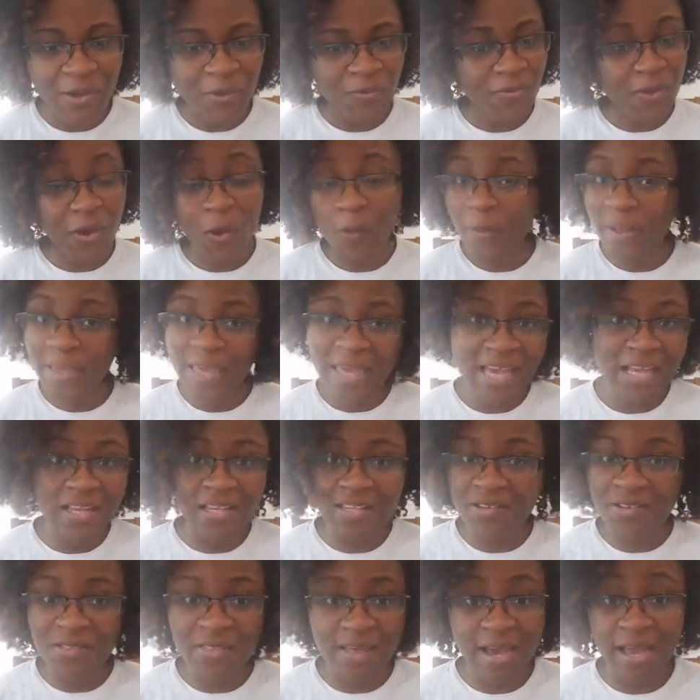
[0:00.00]
No, we can't
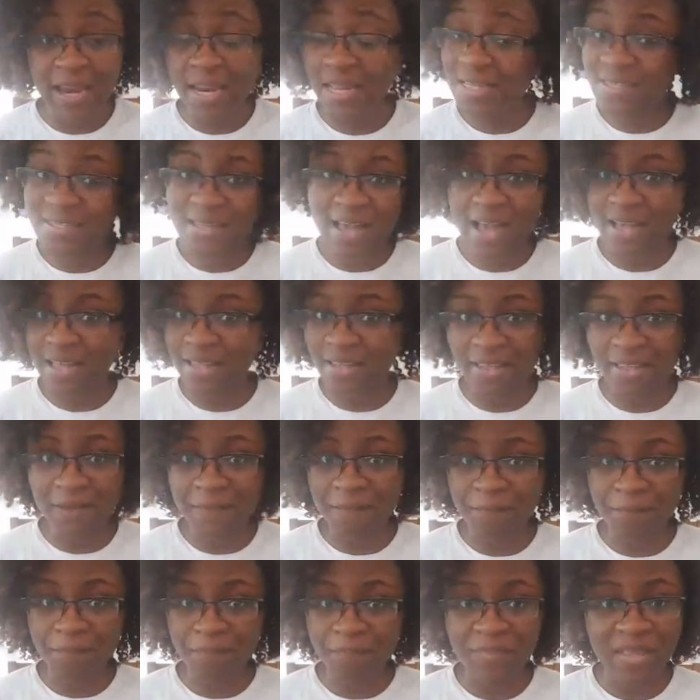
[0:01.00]
do that. Exactly.
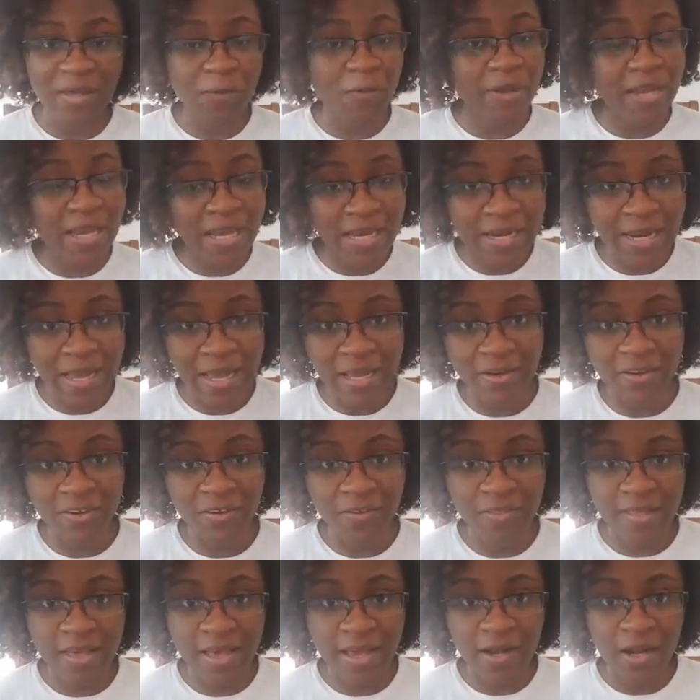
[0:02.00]
We cannot
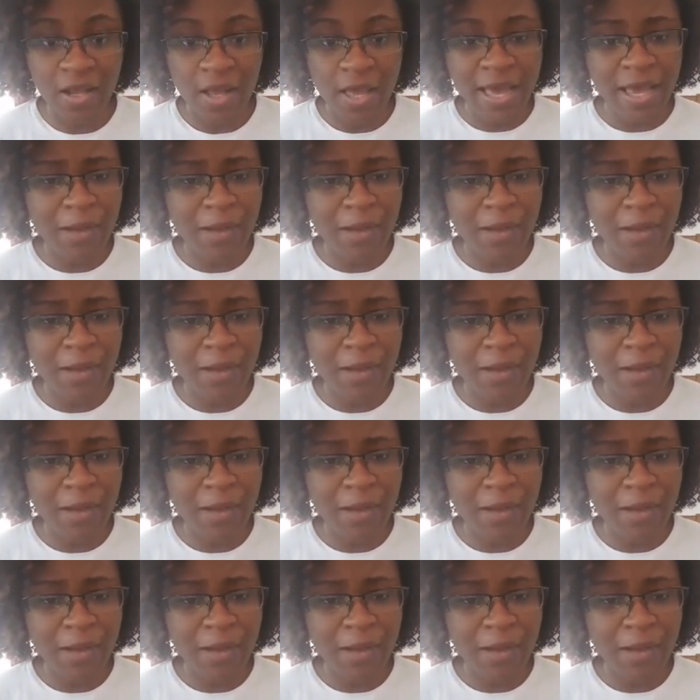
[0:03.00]
do that.